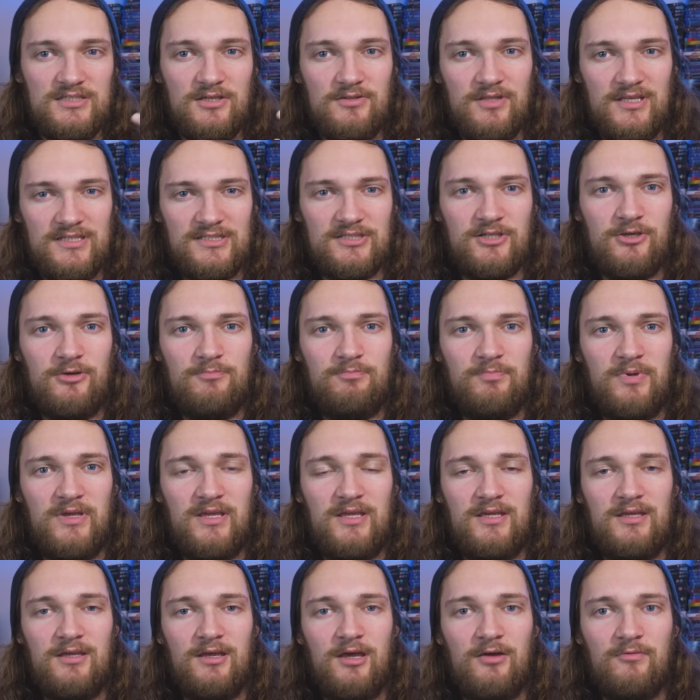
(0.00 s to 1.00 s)
So this could
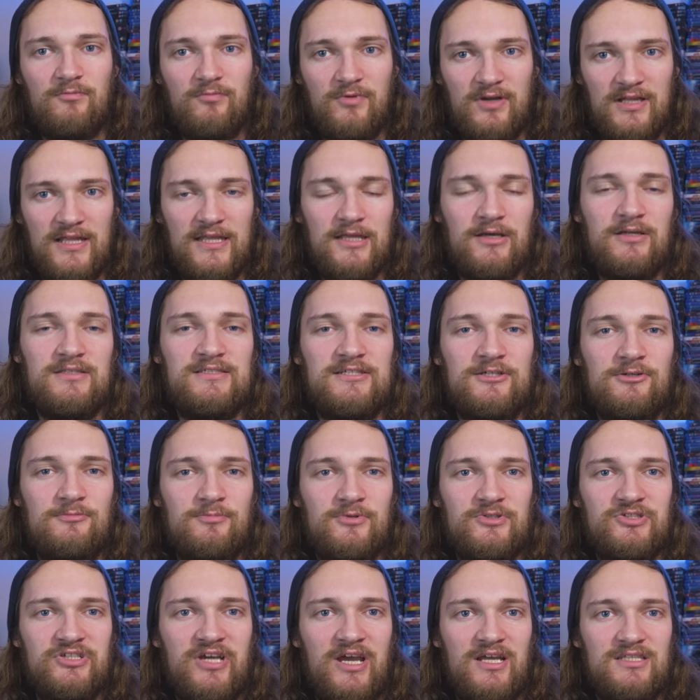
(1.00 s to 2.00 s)
be a really ideal
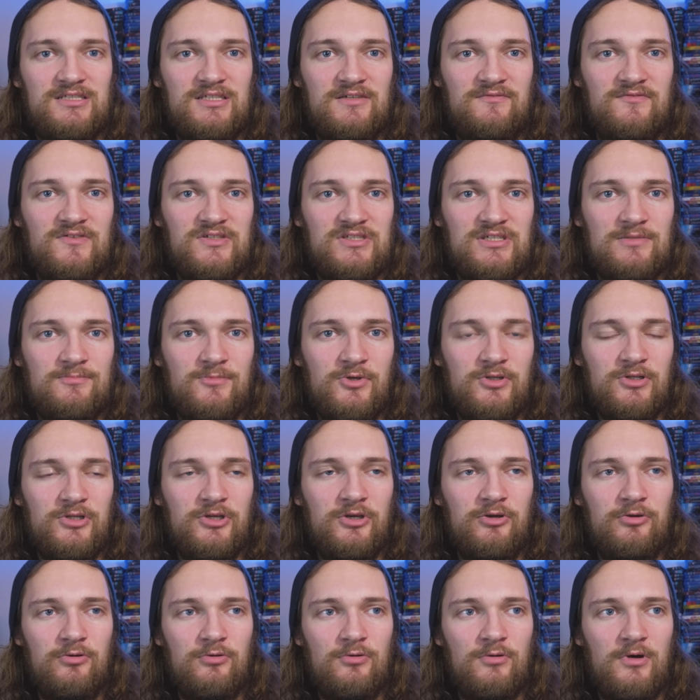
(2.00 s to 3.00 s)
projector for someone
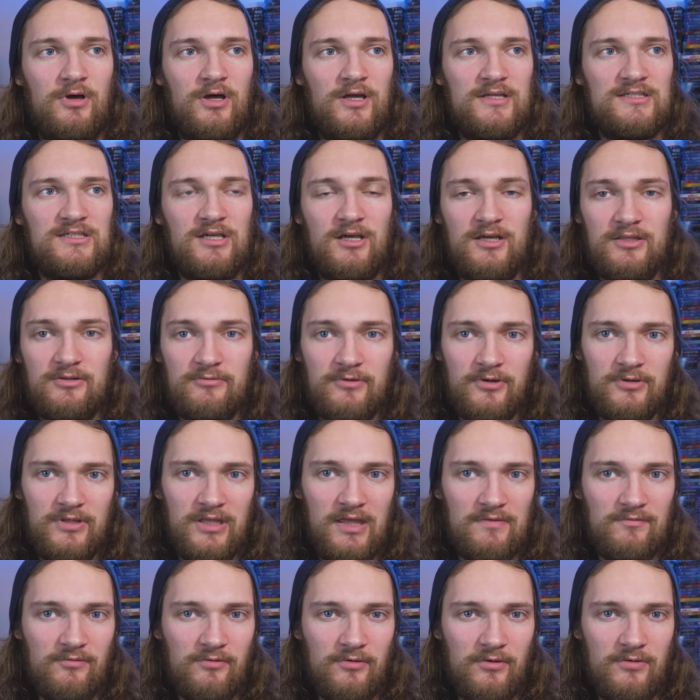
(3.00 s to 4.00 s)
who has either
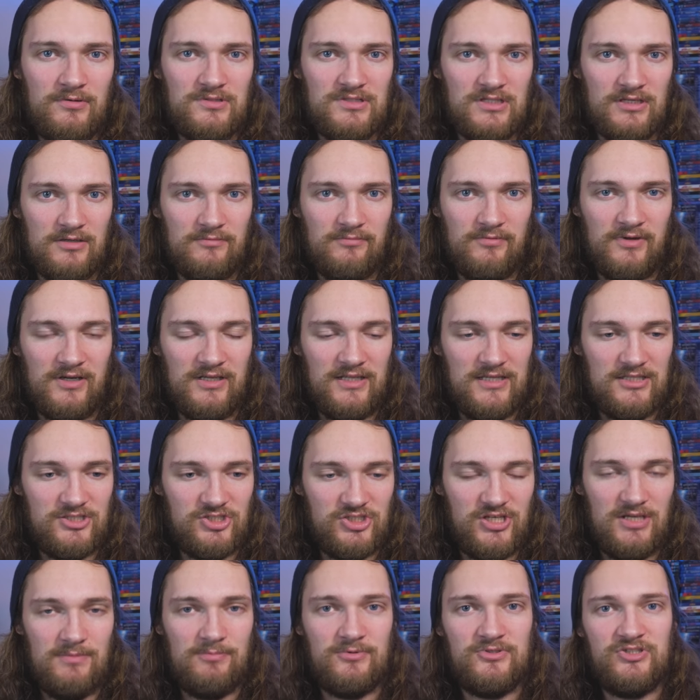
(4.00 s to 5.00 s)
only ever owned a really
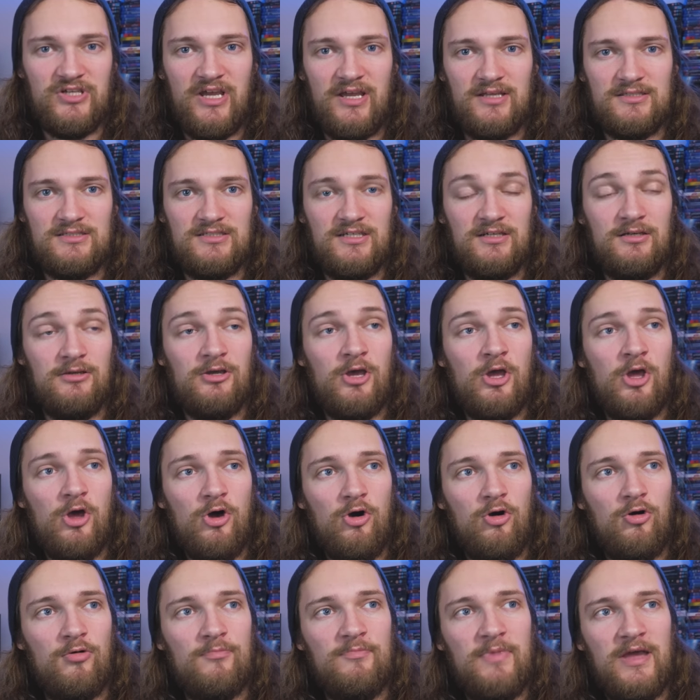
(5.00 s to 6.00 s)
cheap projector,
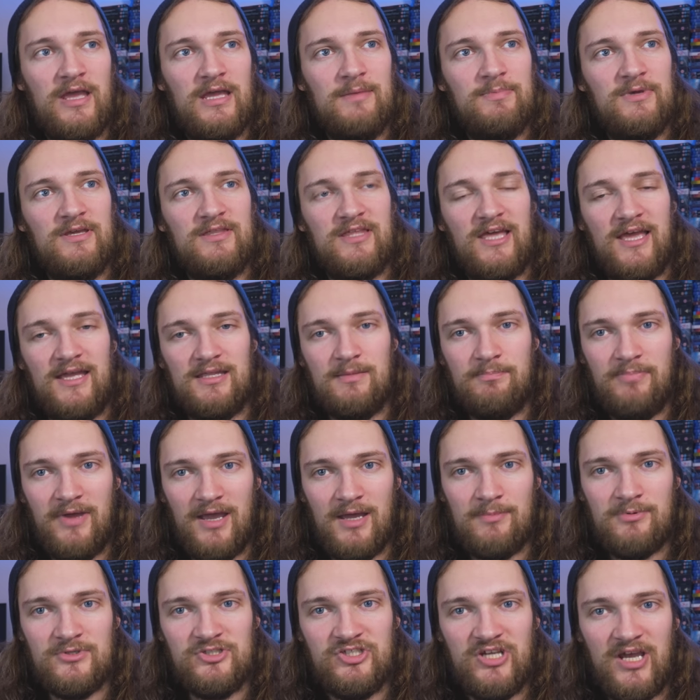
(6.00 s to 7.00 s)
or maybe they had a
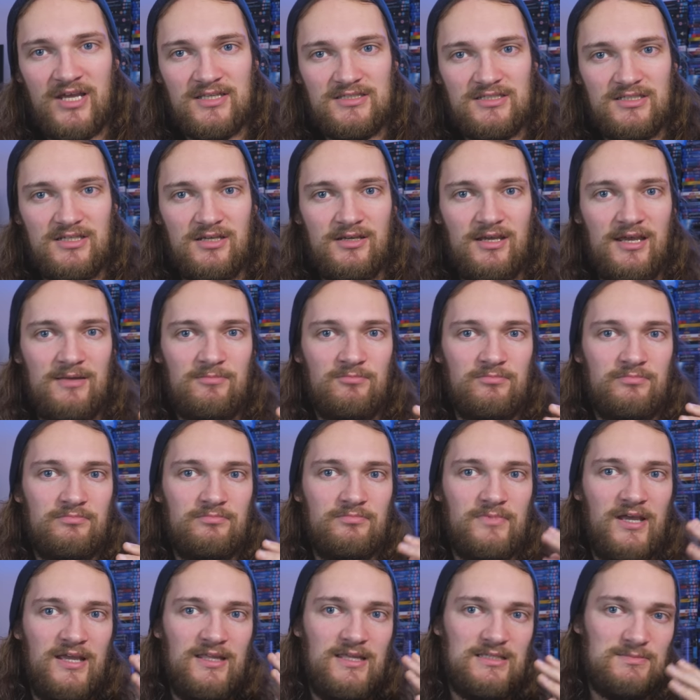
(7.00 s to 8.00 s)
better projector
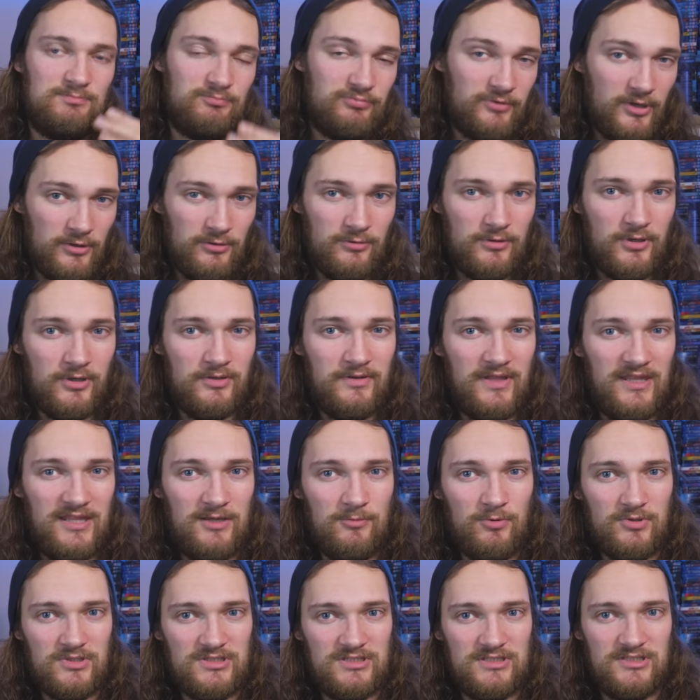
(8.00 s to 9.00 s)
and, and it's broken and
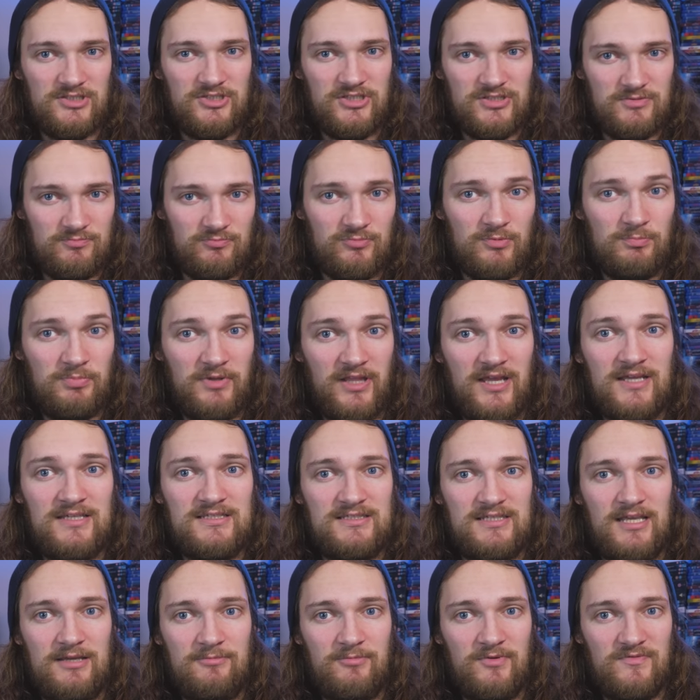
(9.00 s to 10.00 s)
they want to just
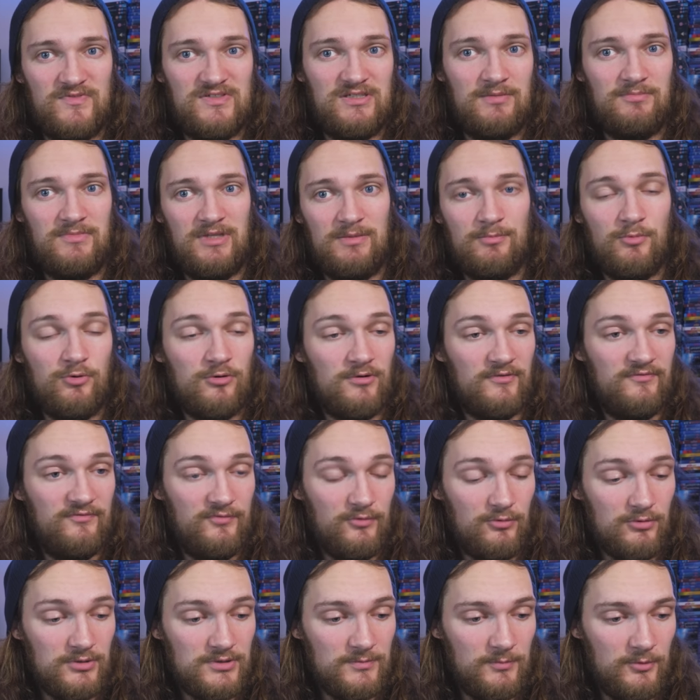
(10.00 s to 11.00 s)
replace it with something more
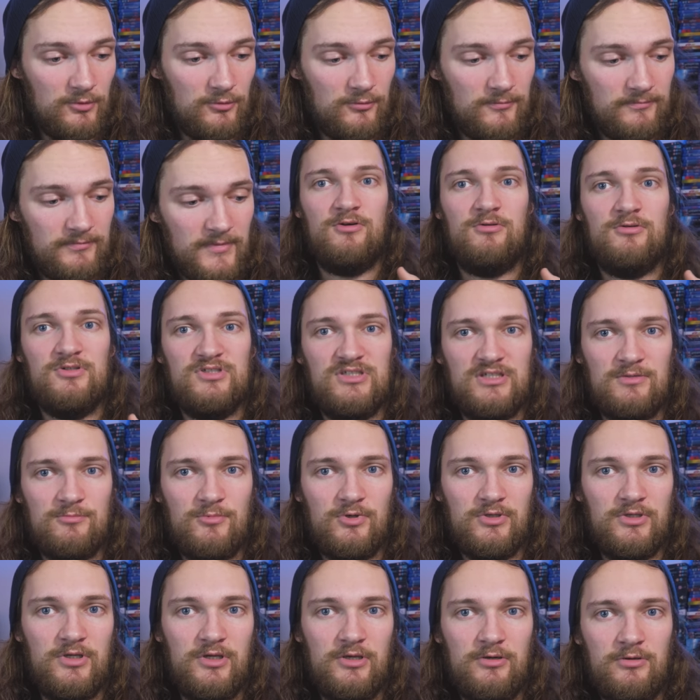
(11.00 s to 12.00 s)
affordable, or
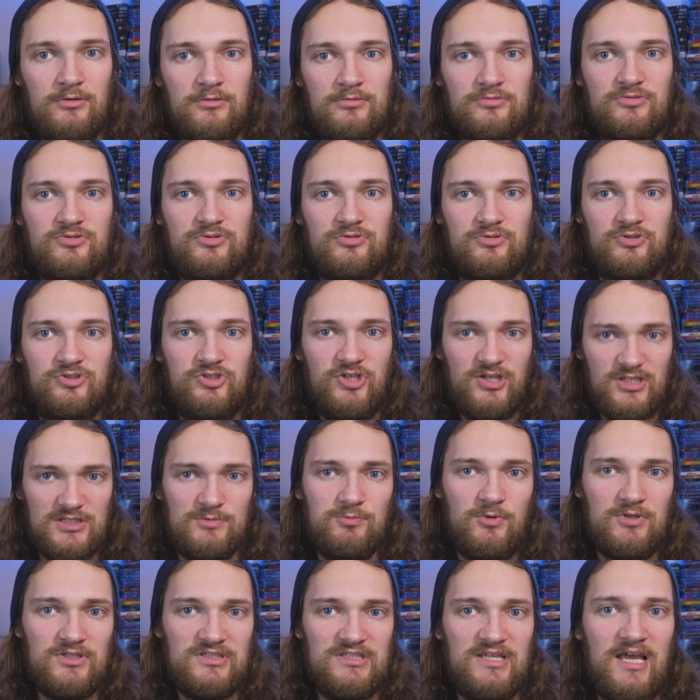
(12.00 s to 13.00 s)
someone who
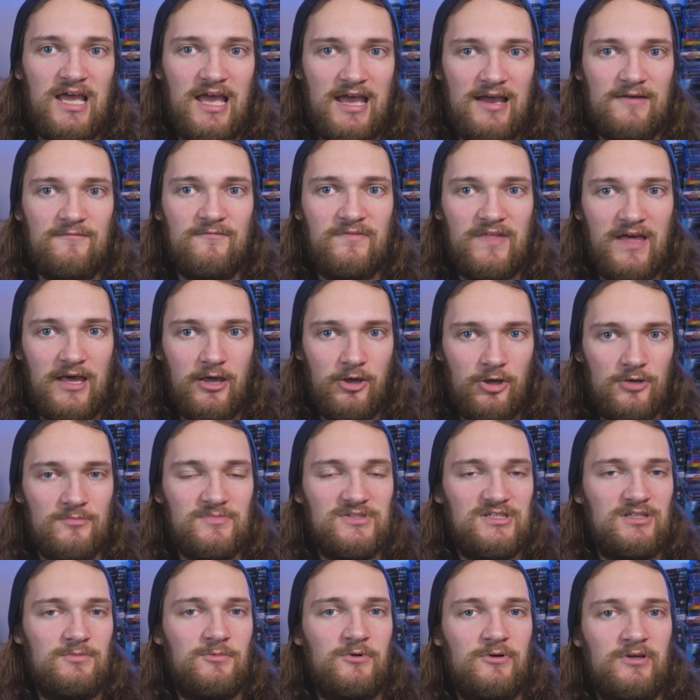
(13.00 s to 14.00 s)
just wants to have that
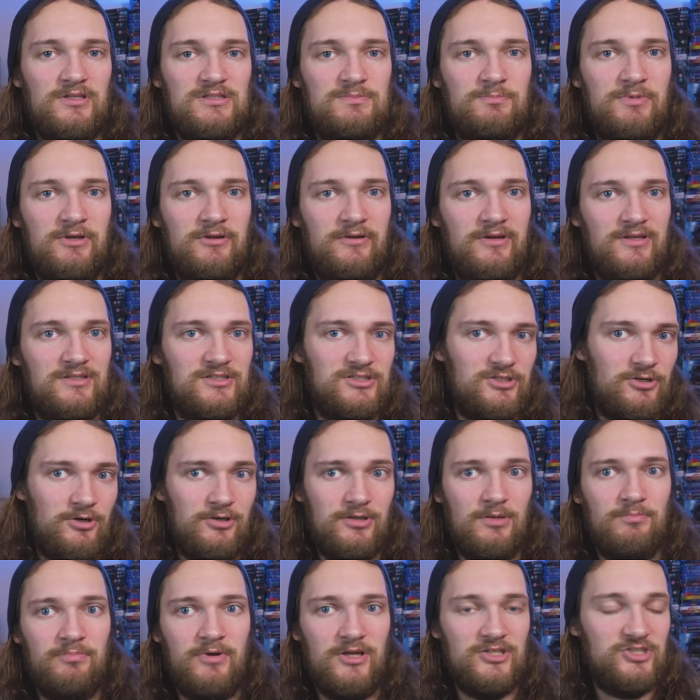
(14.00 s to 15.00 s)
home cinema experience
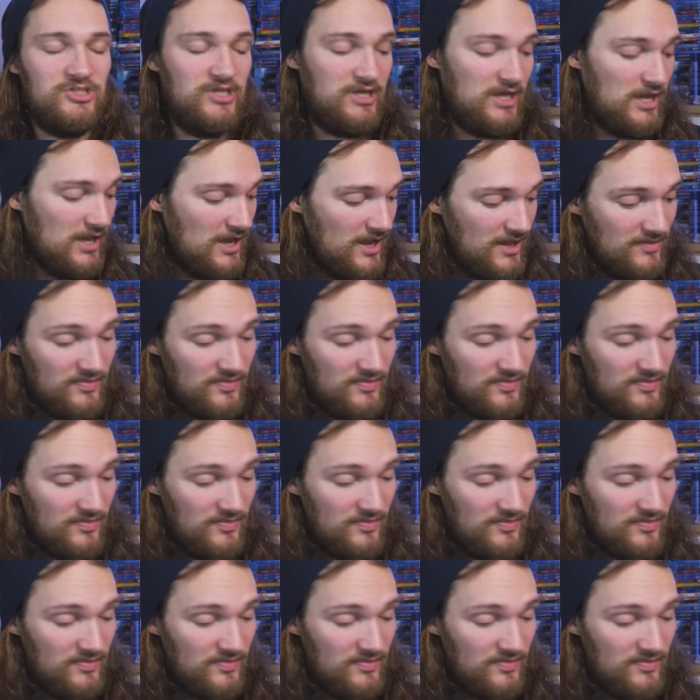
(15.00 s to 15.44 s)
on a budget.